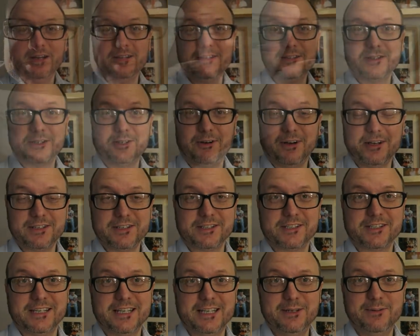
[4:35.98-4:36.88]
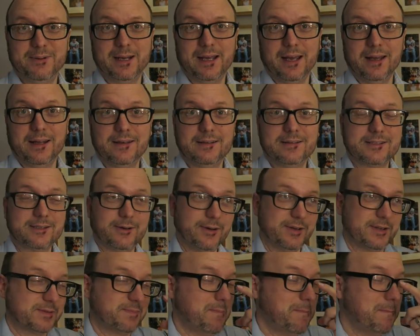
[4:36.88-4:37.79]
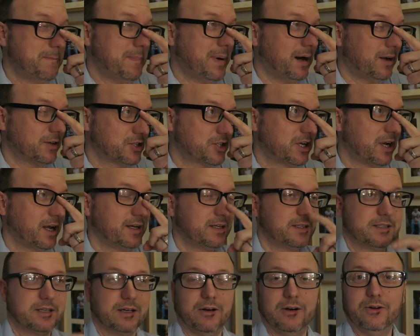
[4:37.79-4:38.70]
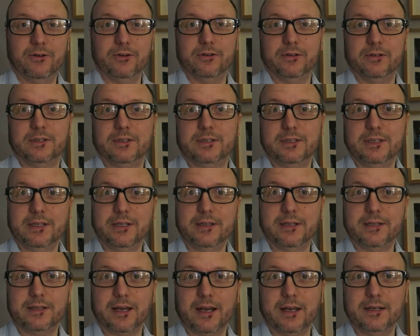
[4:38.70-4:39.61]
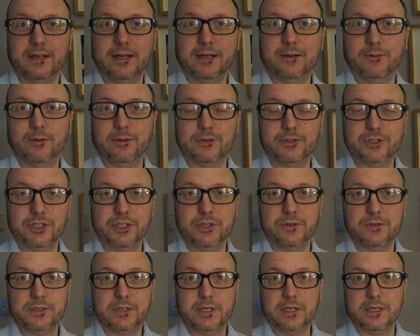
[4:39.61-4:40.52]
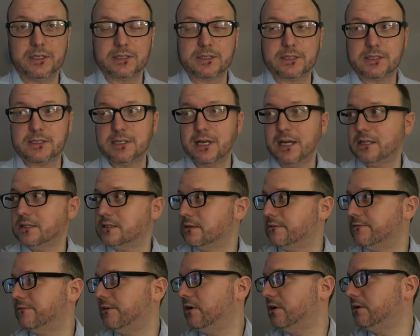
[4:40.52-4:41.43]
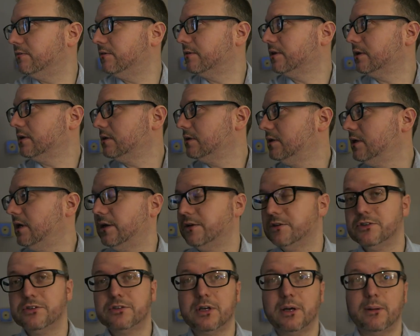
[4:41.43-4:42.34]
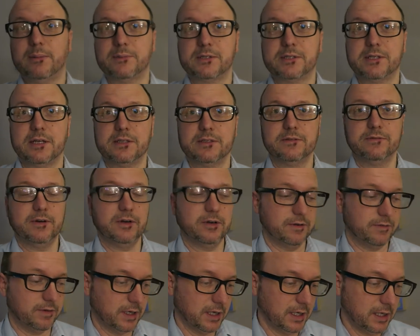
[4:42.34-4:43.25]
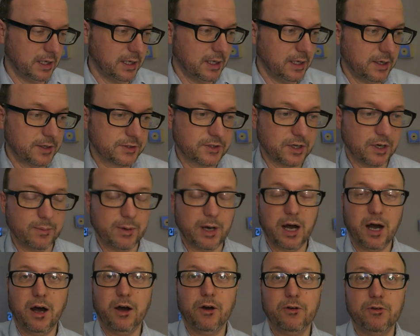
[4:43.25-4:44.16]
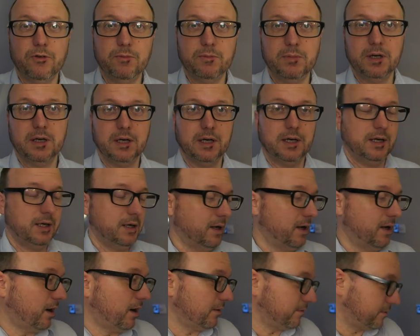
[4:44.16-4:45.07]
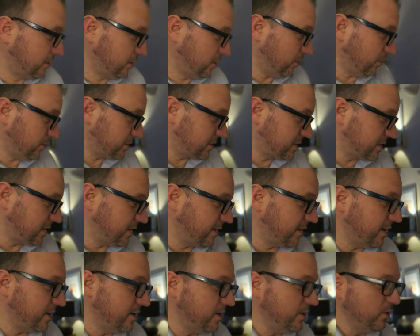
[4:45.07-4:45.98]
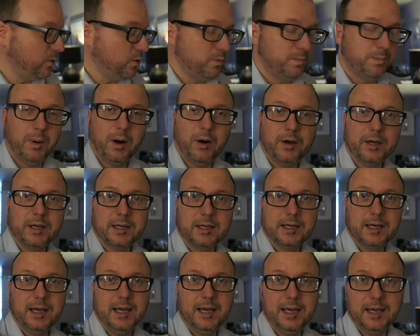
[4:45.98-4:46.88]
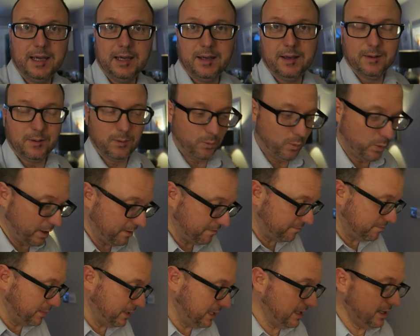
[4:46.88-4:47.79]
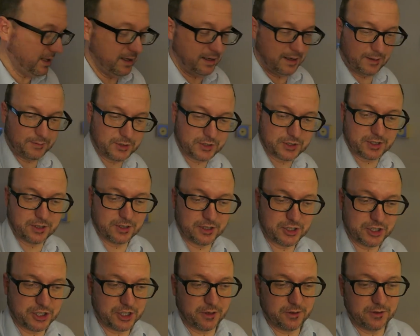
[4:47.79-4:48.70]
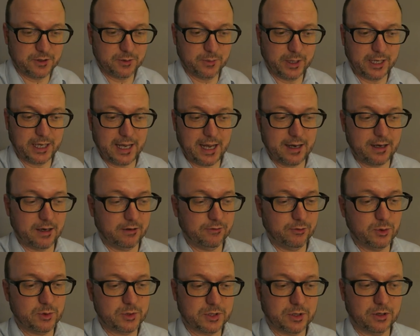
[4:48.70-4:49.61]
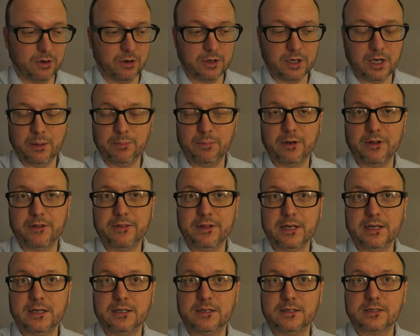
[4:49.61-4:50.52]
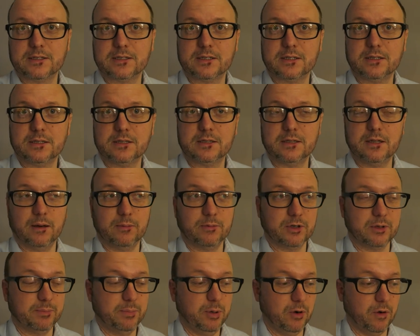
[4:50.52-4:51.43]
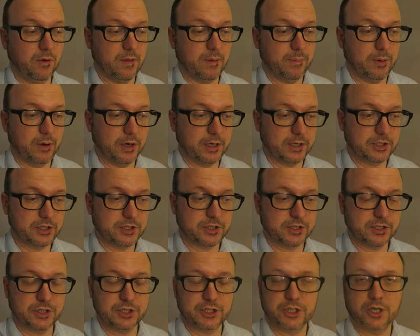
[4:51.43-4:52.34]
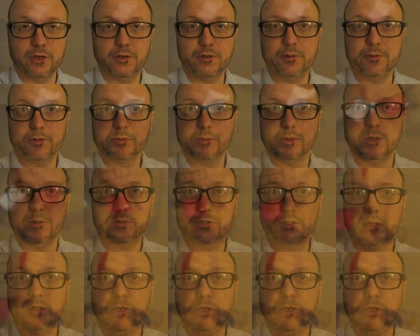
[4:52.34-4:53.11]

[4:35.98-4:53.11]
Friends, great to see you again. So it's much later on in the day now, on Tuesday. It's 10 to 5, I think. Yeah, it's just come up to 10 to 5. So I'm at home. I've got the new bike here with me. I'm just going to show you again. I've also got a couple of things that I'm going to put on the bike just to show you as well.